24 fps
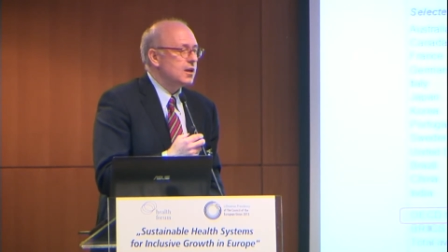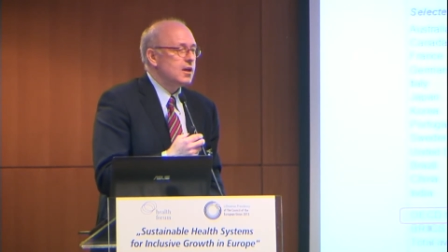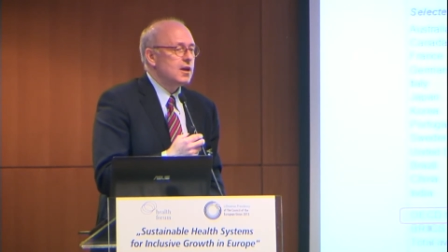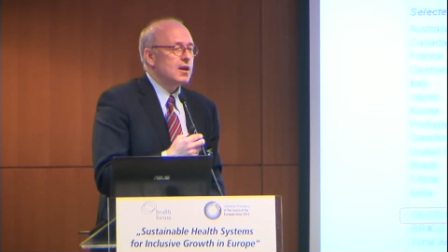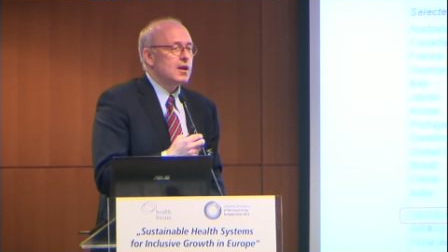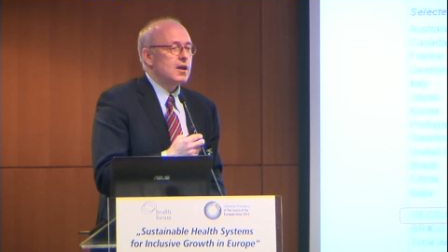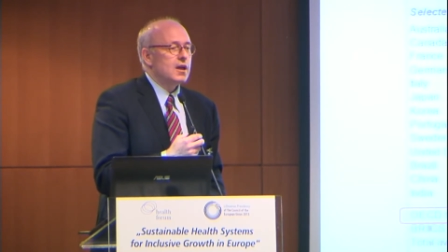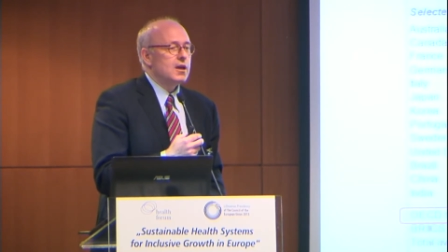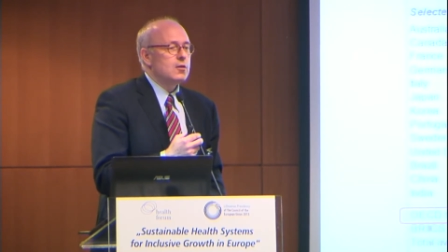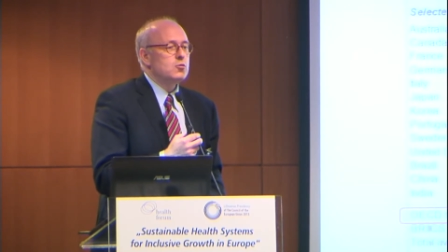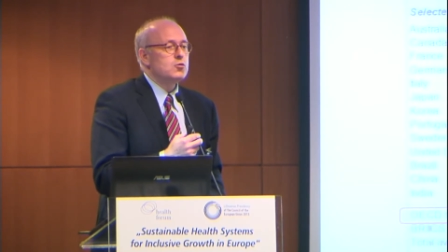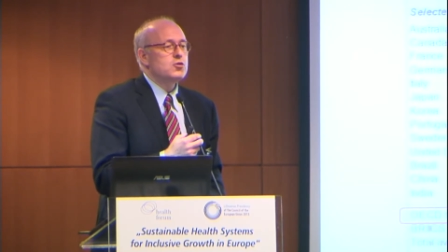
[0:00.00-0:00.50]

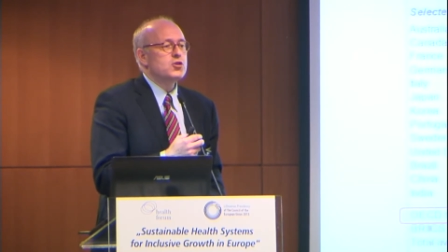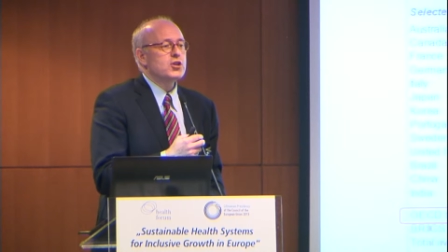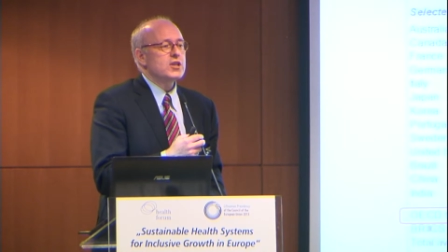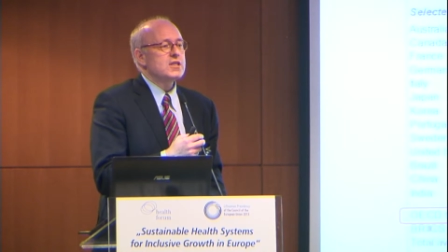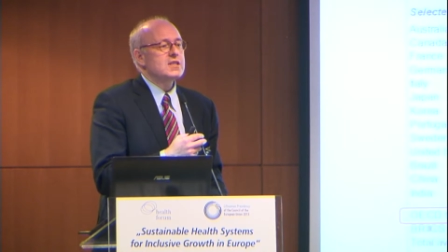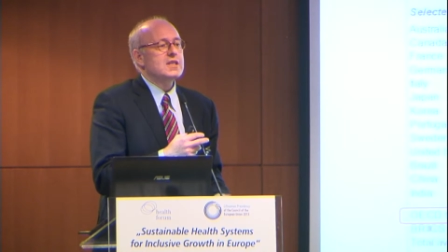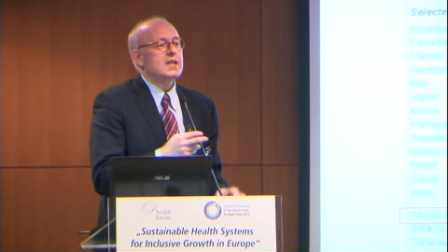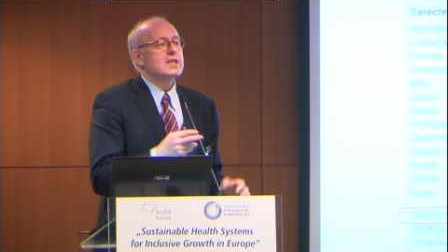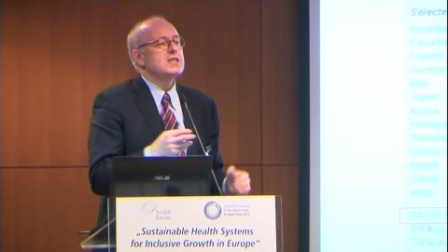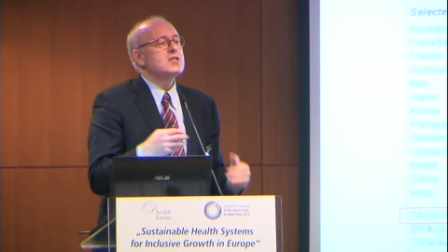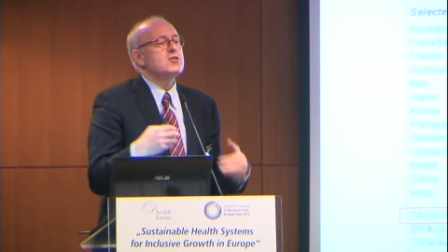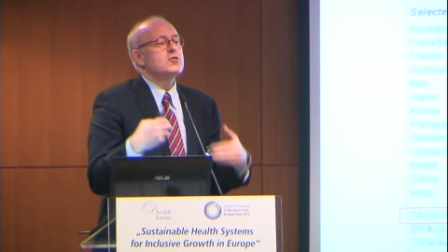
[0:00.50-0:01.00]
and you
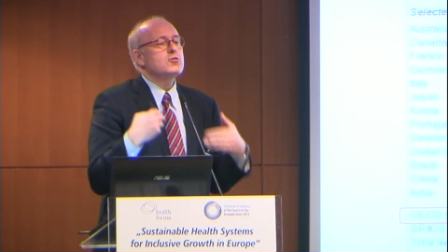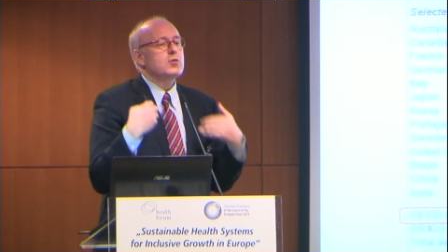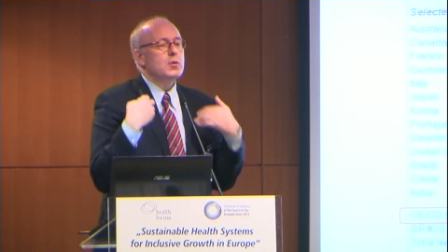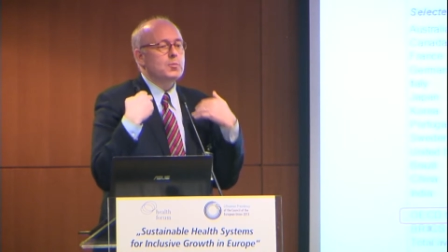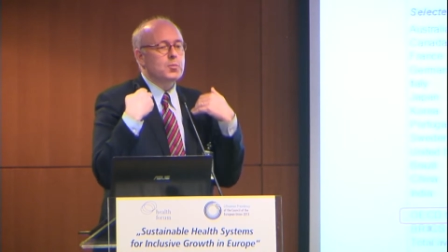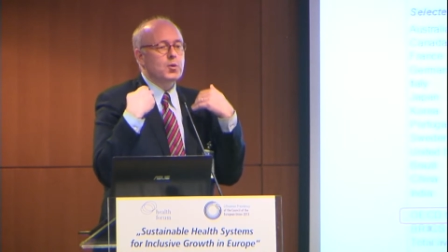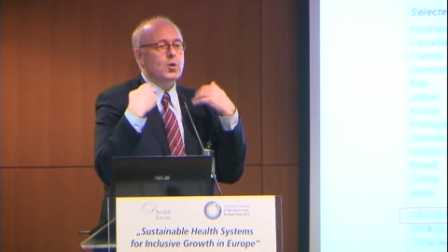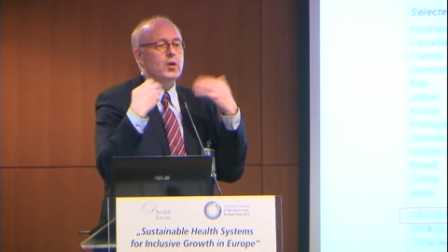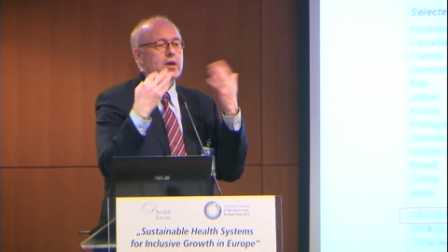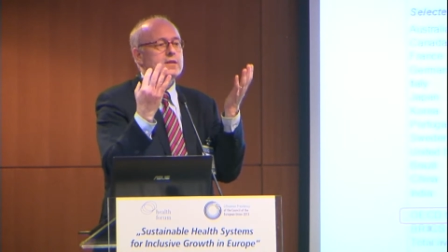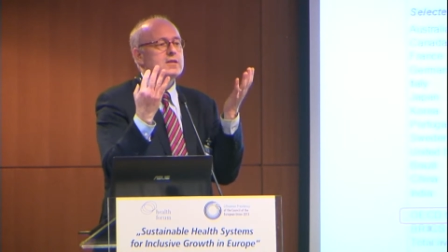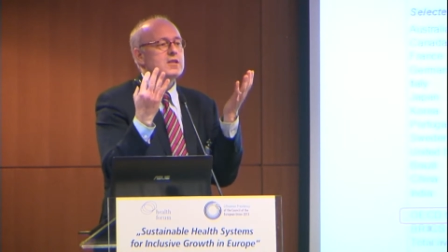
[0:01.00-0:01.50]
just
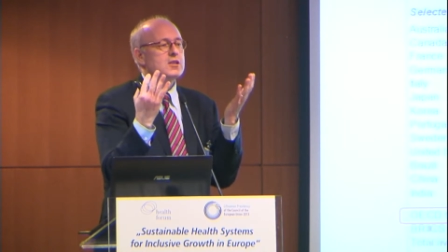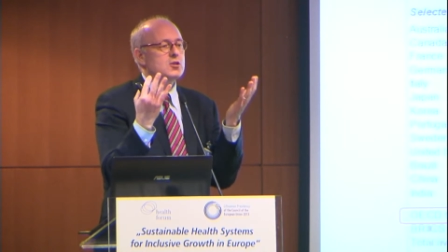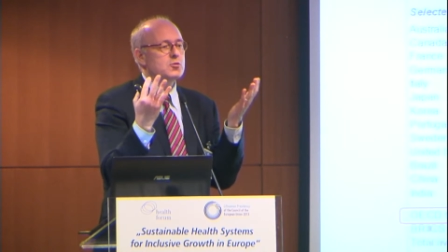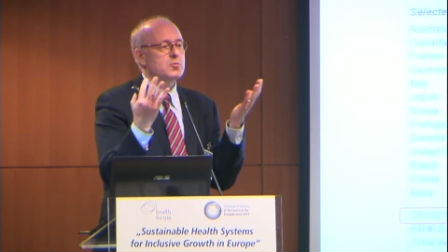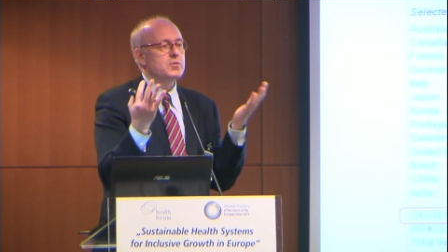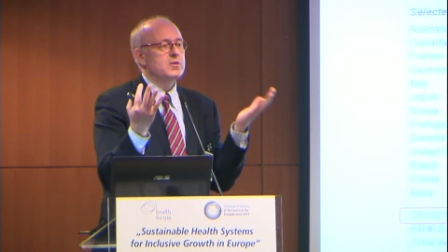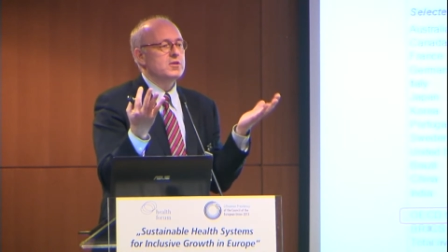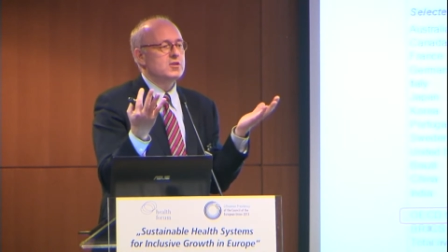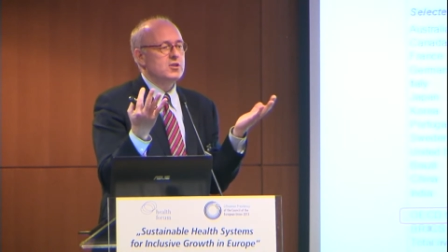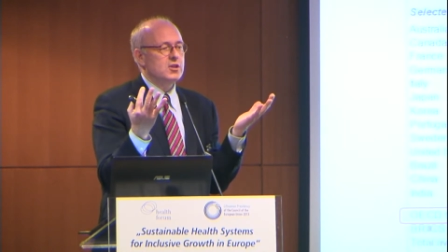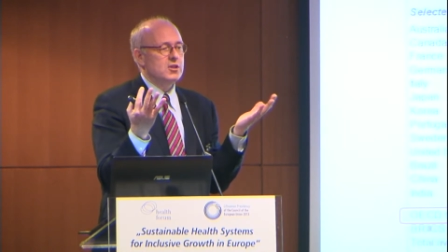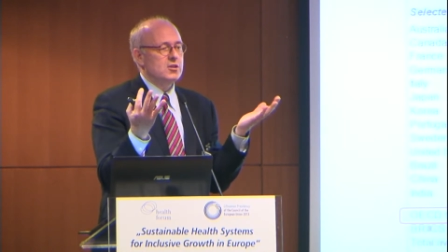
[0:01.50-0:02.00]
extrapolate this
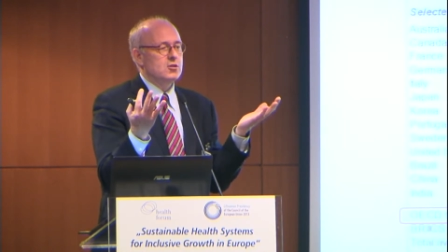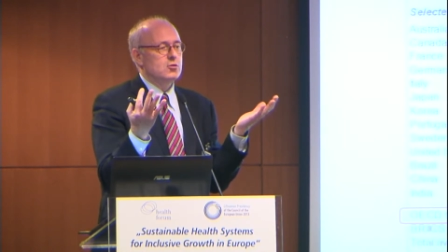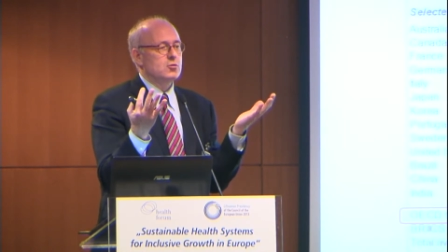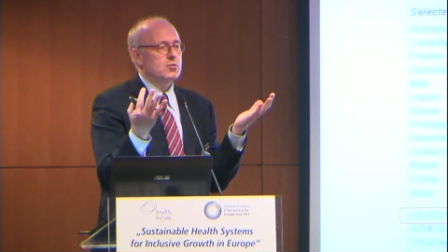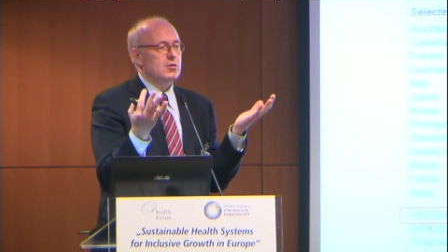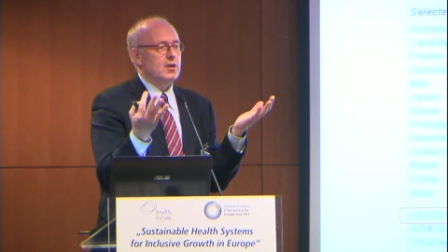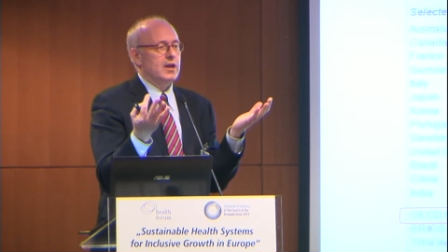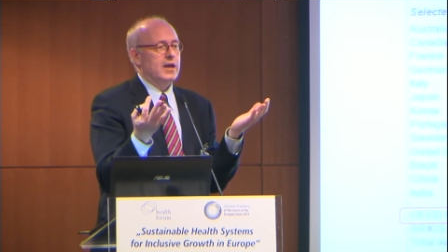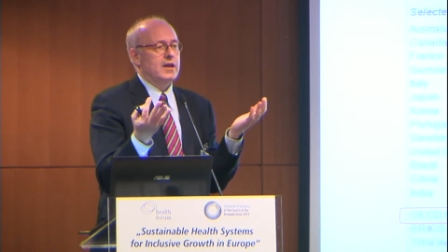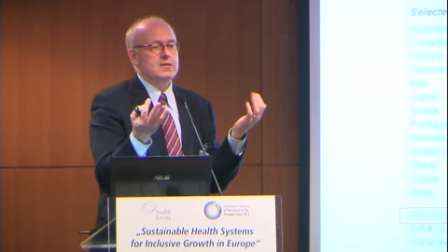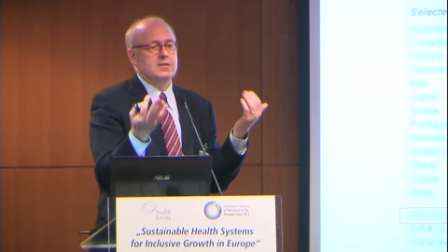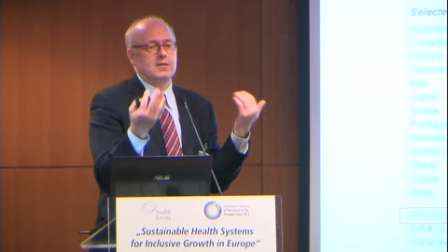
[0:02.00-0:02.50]

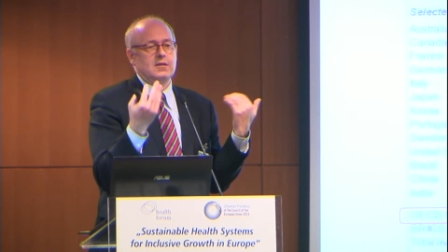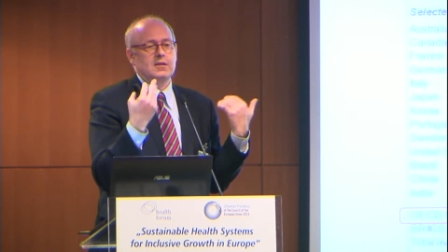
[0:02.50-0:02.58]
residual as